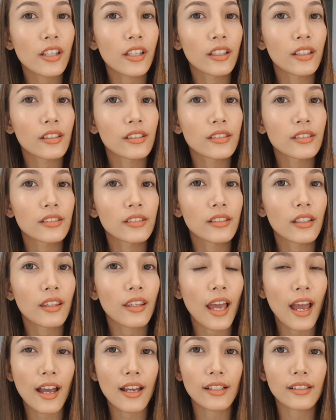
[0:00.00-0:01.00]
and
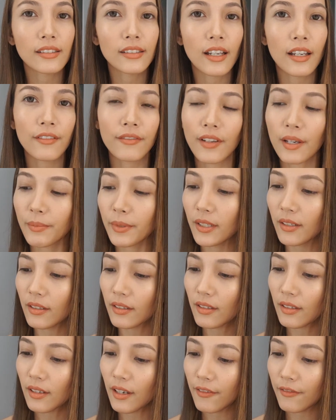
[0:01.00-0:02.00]
that,
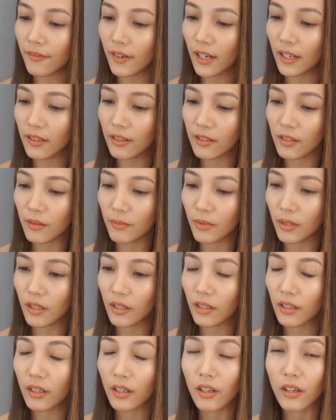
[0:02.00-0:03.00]
I find it to
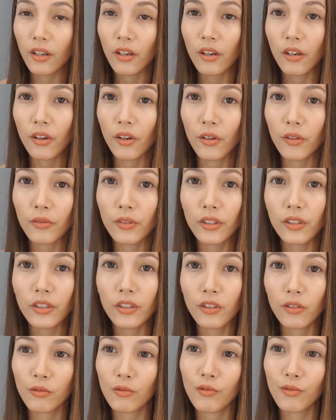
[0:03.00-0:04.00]
be a really
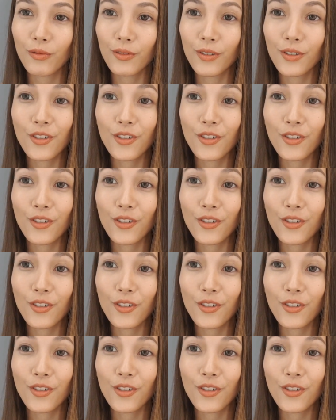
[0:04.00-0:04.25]
neutral